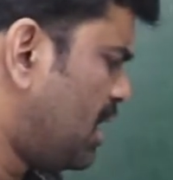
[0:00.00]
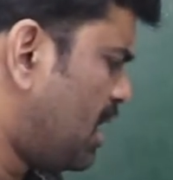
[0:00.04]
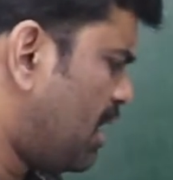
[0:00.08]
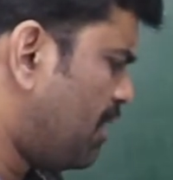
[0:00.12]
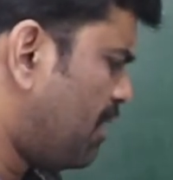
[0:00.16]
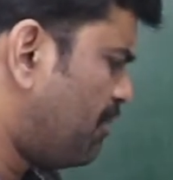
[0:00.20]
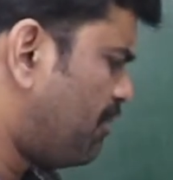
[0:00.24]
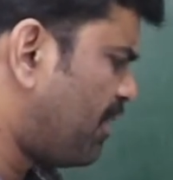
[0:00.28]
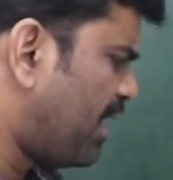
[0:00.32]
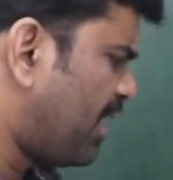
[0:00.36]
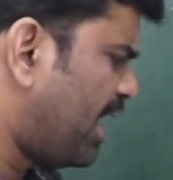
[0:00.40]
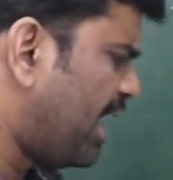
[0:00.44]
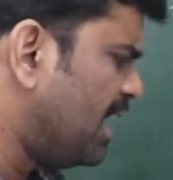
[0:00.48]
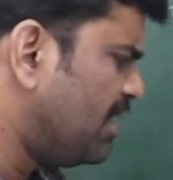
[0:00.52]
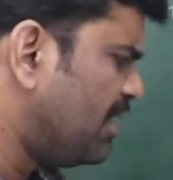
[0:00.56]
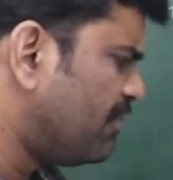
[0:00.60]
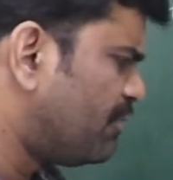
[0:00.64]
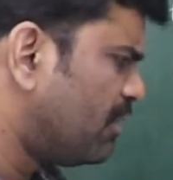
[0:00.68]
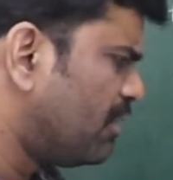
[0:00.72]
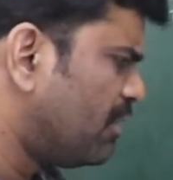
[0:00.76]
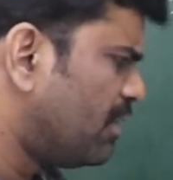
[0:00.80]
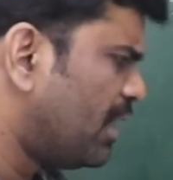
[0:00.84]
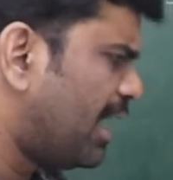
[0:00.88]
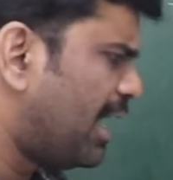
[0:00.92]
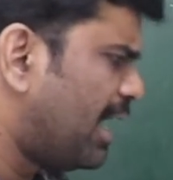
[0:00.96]
fried
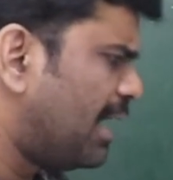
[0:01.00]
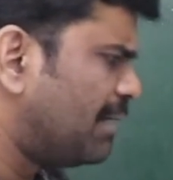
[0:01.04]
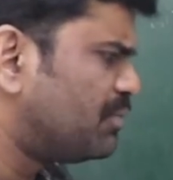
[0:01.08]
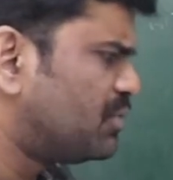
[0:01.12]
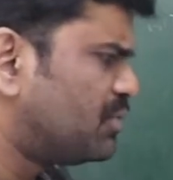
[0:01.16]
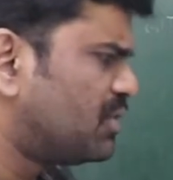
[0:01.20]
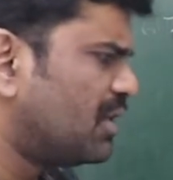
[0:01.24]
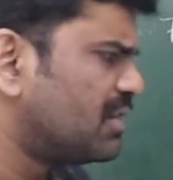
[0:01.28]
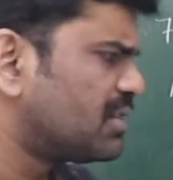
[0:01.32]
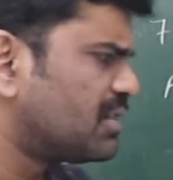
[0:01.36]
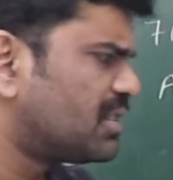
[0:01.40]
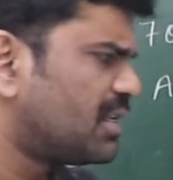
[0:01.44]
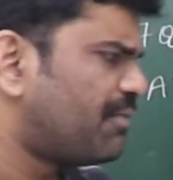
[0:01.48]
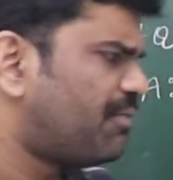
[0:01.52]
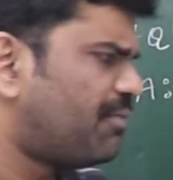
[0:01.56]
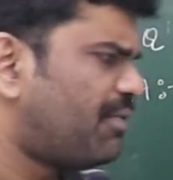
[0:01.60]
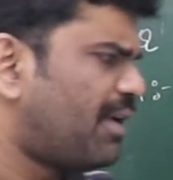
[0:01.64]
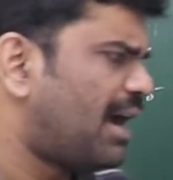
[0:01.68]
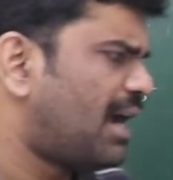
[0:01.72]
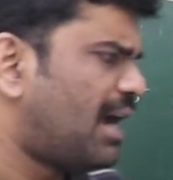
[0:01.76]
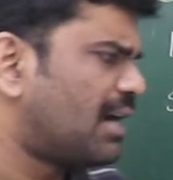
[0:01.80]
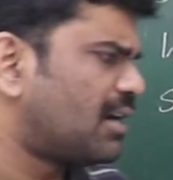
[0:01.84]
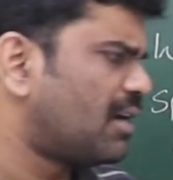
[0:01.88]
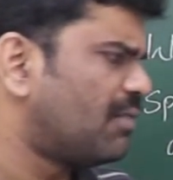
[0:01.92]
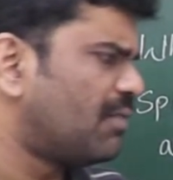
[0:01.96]
food absorbs the
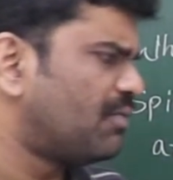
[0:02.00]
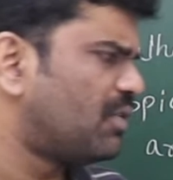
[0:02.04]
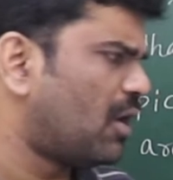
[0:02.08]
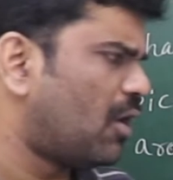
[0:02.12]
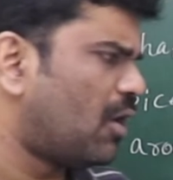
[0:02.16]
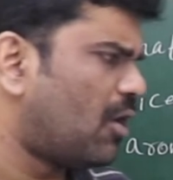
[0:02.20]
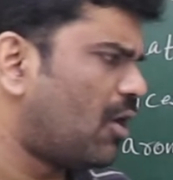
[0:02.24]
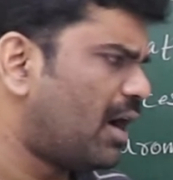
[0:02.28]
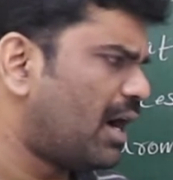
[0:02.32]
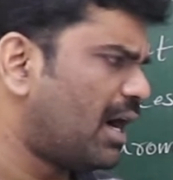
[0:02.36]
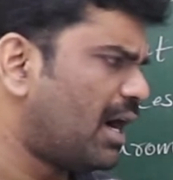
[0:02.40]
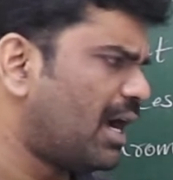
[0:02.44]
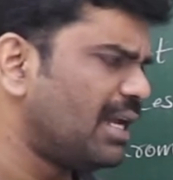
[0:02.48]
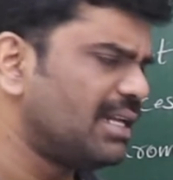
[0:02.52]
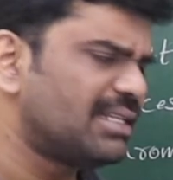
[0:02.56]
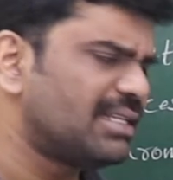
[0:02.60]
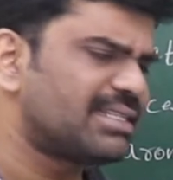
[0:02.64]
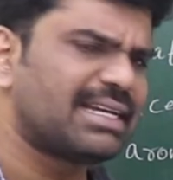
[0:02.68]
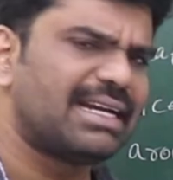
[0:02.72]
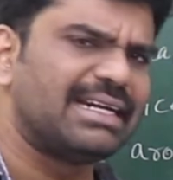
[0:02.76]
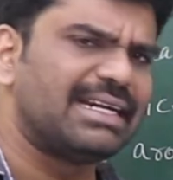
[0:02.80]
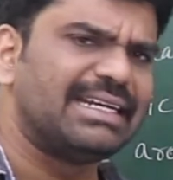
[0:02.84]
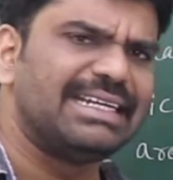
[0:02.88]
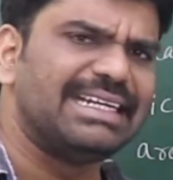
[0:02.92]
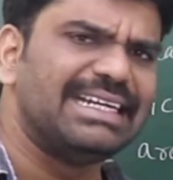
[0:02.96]
fat of the oils
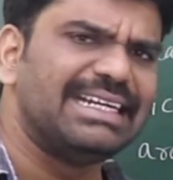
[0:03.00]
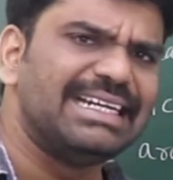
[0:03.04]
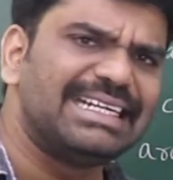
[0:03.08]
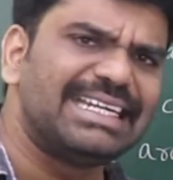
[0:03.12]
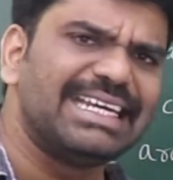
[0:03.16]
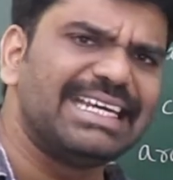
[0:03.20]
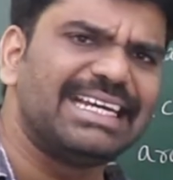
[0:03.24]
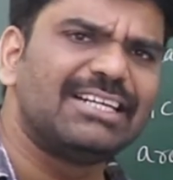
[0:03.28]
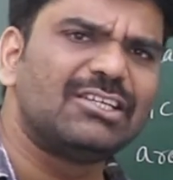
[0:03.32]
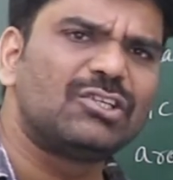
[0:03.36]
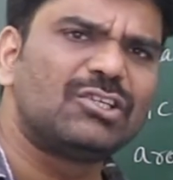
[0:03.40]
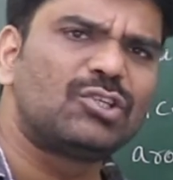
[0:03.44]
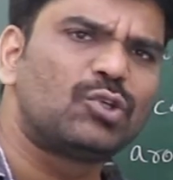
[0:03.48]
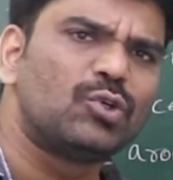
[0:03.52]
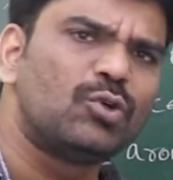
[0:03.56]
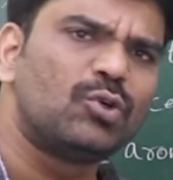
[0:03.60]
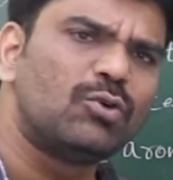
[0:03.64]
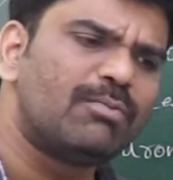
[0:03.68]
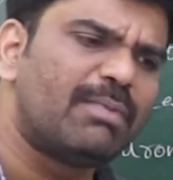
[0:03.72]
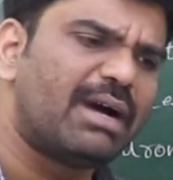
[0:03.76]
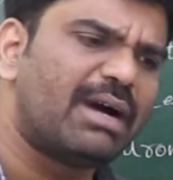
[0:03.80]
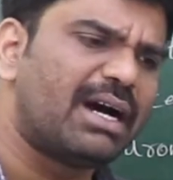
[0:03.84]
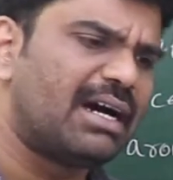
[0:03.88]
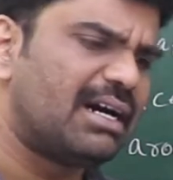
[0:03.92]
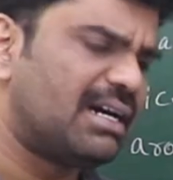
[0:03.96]
and eating
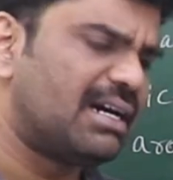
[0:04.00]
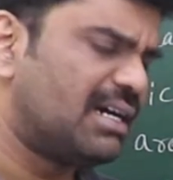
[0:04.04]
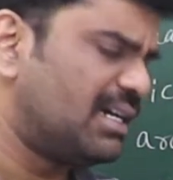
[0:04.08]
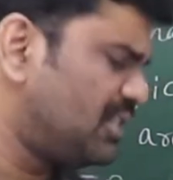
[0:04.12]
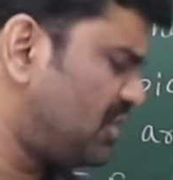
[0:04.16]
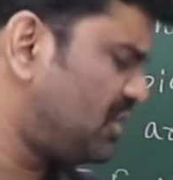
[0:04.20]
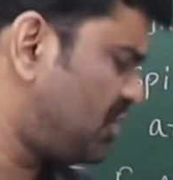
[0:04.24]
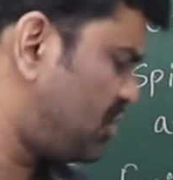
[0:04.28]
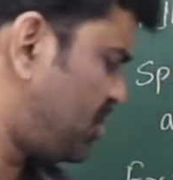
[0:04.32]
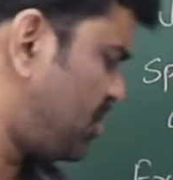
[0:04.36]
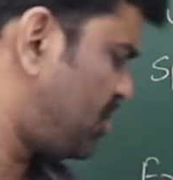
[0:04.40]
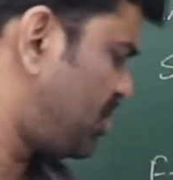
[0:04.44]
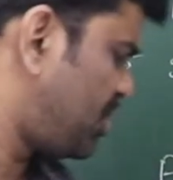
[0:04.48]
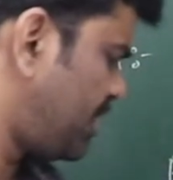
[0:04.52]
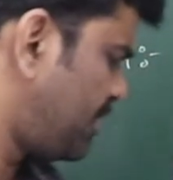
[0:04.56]
too much